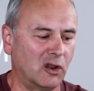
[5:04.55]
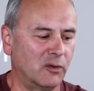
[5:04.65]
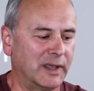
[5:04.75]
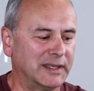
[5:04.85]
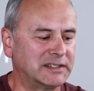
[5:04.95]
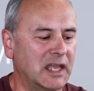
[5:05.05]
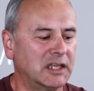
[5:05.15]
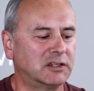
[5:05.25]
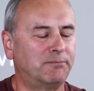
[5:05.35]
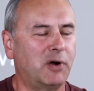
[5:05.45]
is to
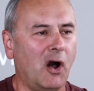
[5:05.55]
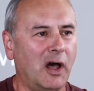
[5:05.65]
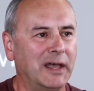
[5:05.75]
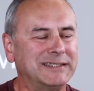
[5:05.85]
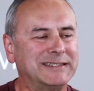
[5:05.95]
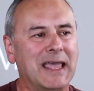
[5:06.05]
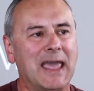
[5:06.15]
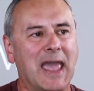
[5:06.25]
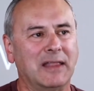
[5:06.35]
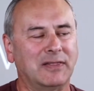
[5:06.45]
pause
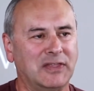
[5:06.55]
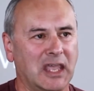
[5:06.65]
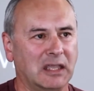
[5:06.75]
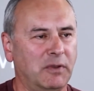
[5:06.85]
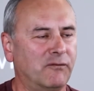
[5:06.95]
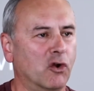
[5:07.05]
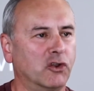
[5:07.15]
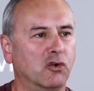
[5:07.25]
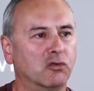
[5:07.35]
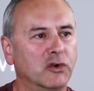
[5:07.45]
and think before
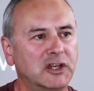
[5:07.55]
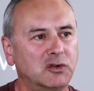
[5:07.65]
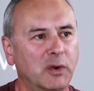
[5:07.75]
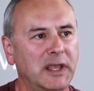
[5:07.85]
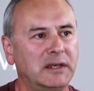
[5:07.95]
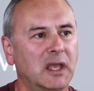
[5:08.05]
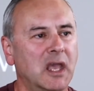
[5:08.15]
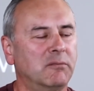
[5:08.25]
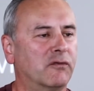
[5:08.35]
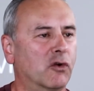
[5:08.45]
you retweet,
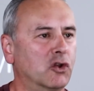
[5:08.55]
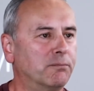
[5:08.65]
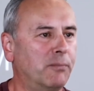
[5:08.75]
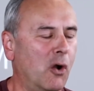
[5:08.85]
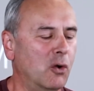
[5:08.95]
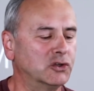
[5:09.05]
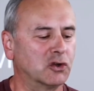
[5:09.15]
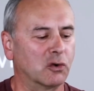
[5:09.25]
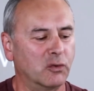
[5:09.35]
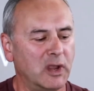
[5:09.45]
before you post or
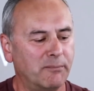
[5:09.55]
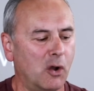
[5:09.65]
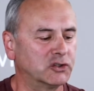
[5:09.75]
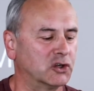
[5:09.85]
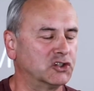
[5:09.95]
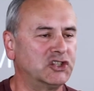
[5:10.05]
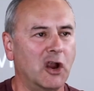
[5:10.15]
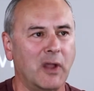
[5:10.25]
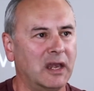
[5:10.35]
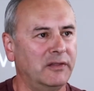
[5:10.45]
repost or share
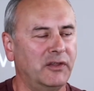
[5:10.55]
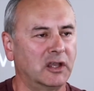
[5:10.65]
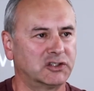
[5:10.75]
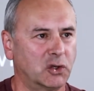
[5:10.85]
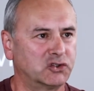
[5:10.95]
anything on social